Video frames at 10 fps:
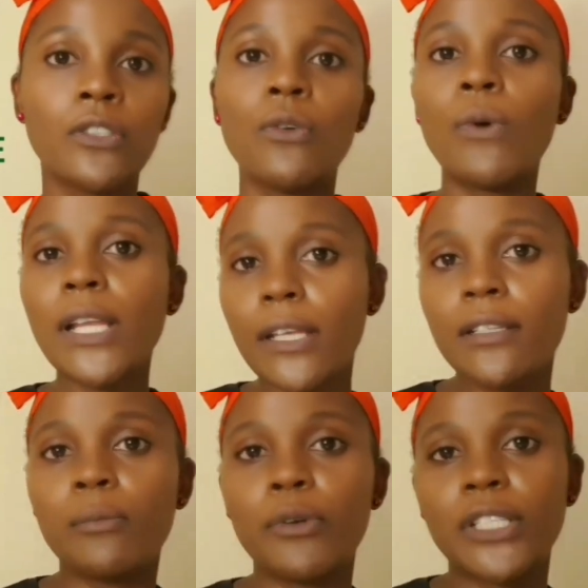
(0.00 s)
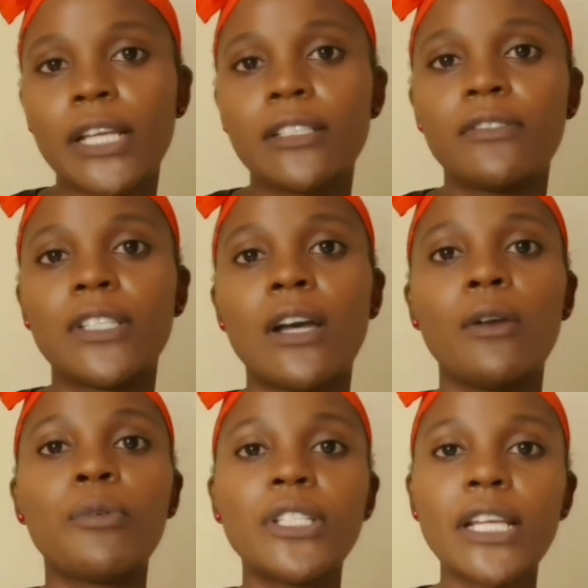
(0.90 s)
So what is a protective style?
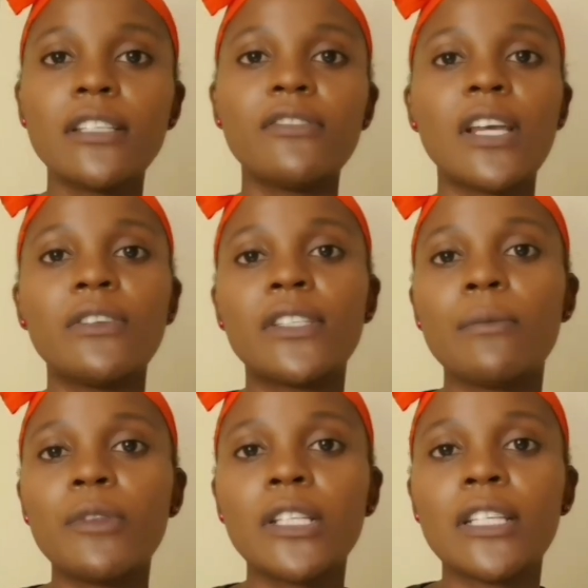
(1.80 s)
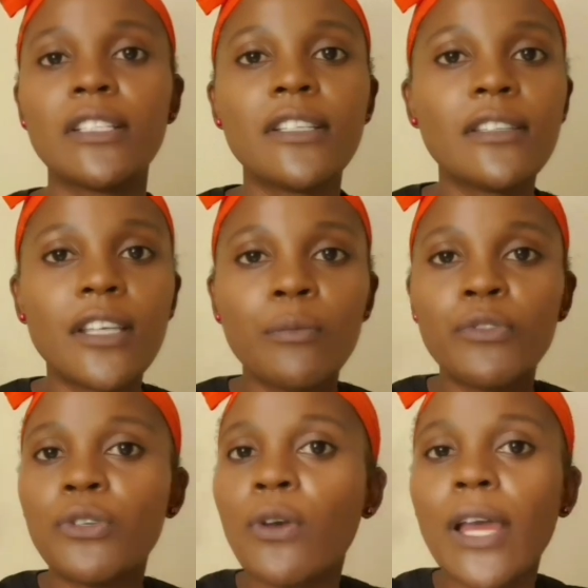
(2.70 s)
A protective style is something that just
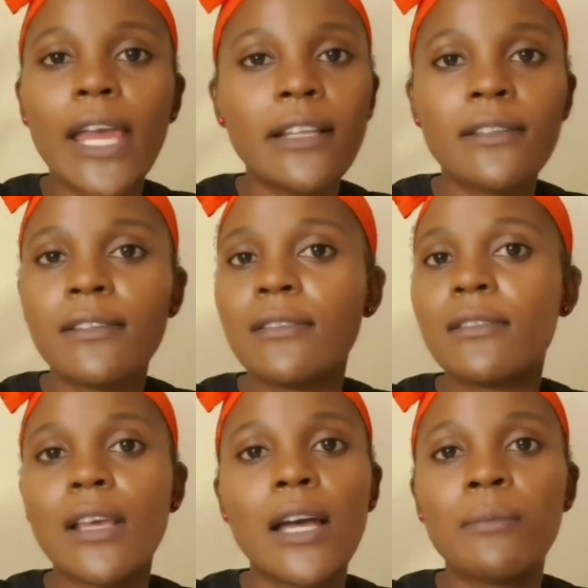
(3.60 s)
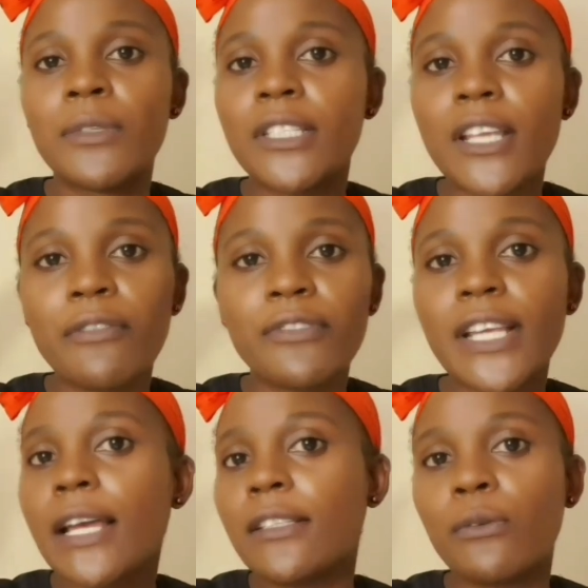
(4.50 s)
keeps your ends safe,
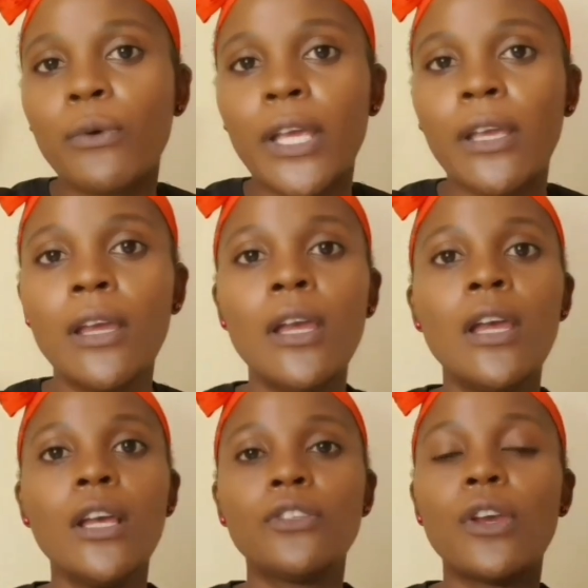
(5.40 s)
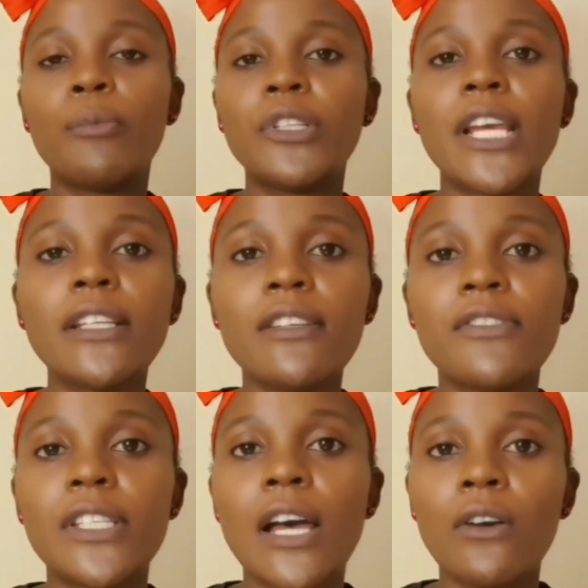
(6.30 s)
tucked away. So a protective
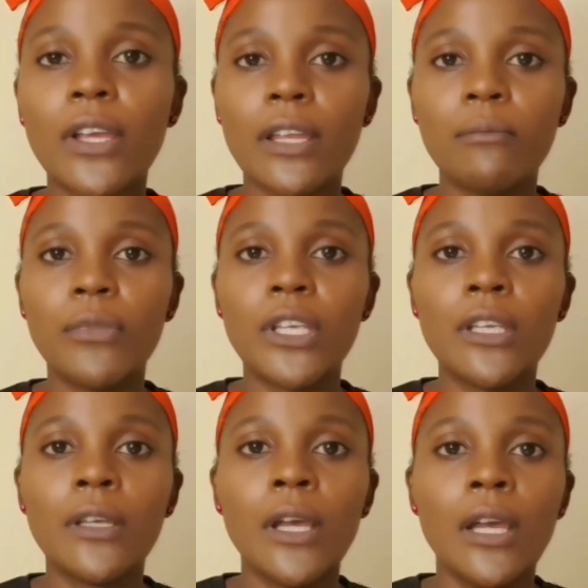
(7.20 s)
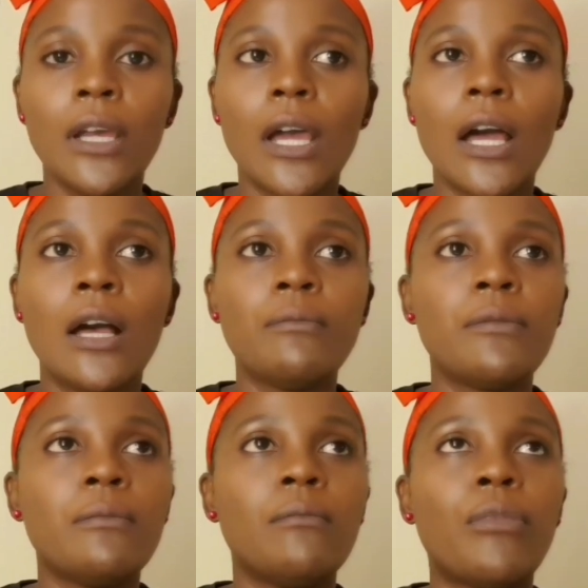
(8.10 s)
style can be
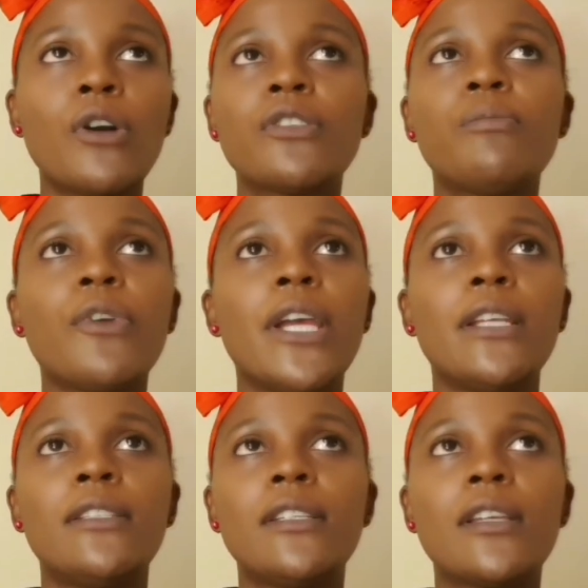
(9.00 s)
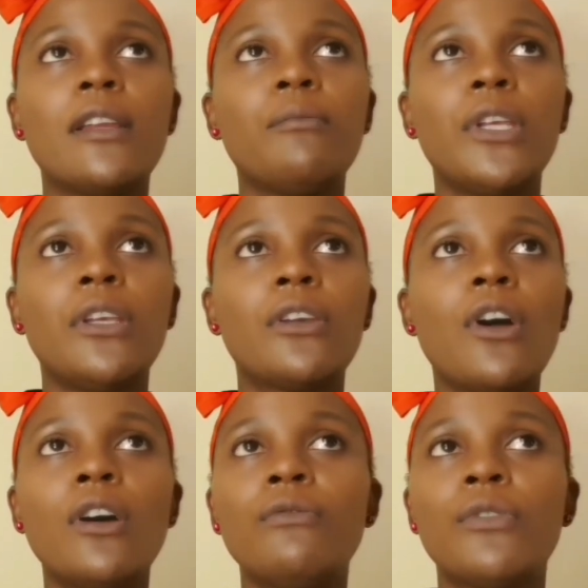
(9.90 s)
box braids, it can be
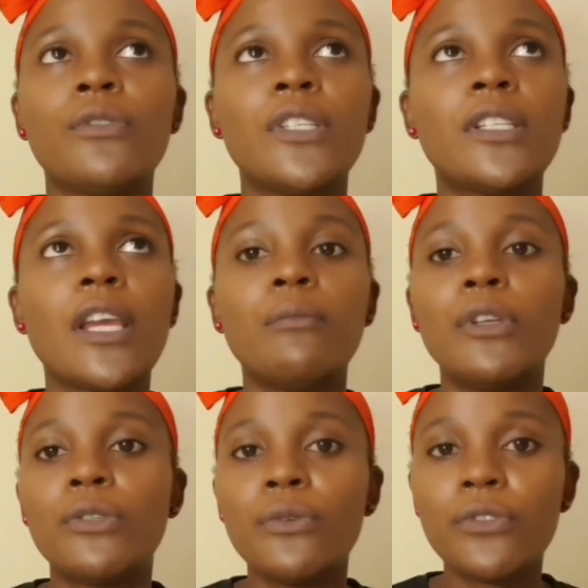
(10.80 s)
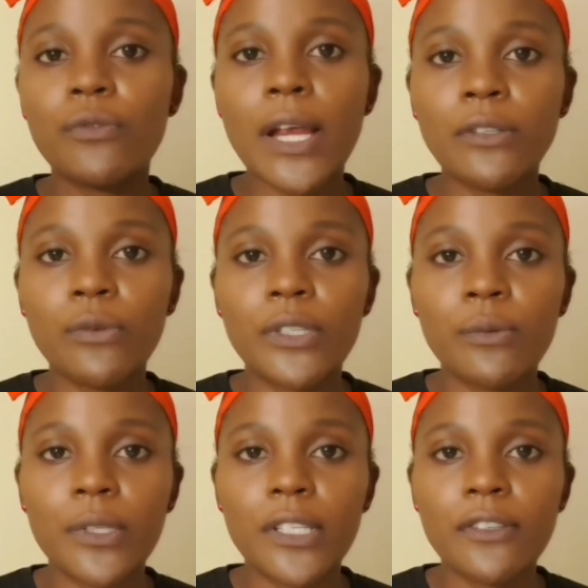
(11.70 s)
cornrows, it can be two-strand
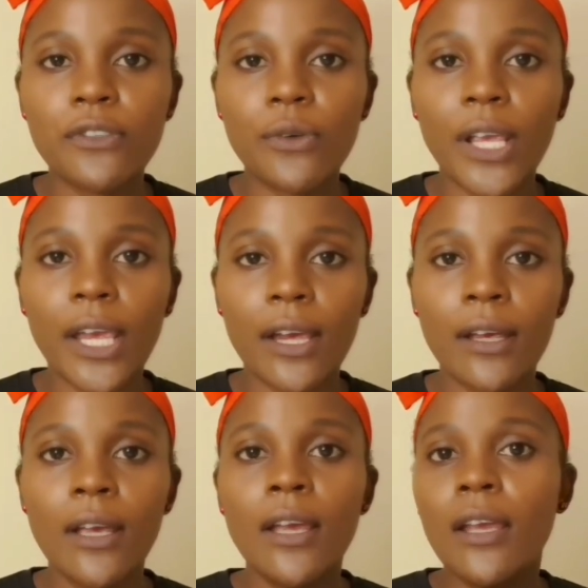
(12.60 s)
twists with just your hair.